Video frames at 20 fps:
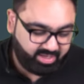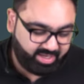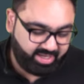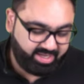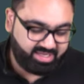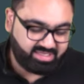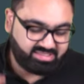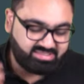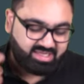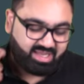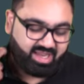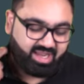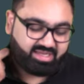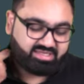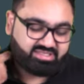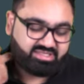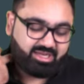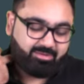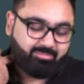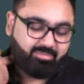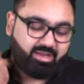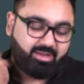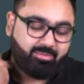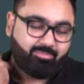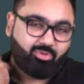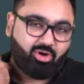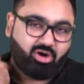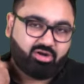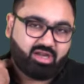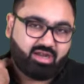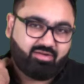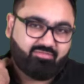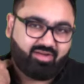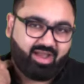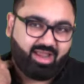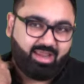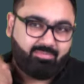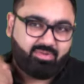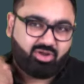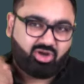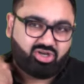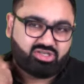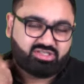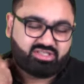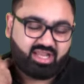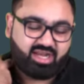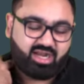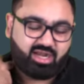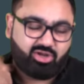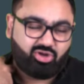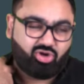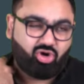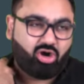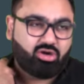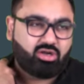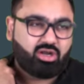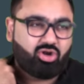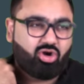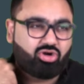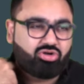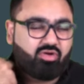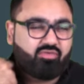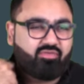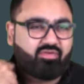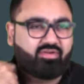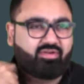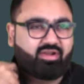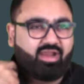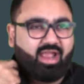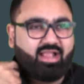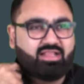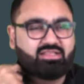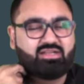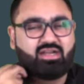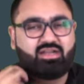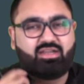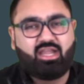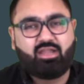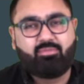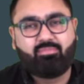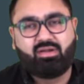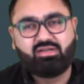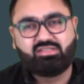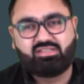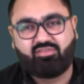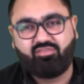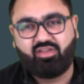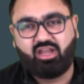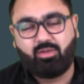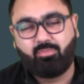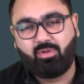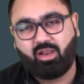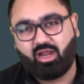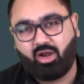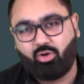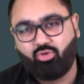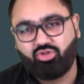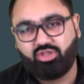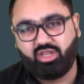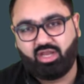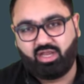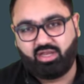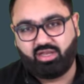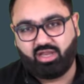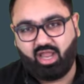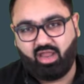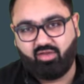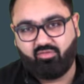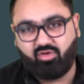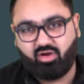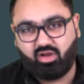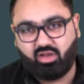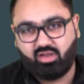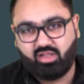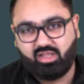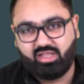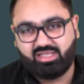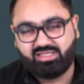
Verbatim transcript: It is extremely important. Why? Because there are not a lot of cancer treatments available around the entire world.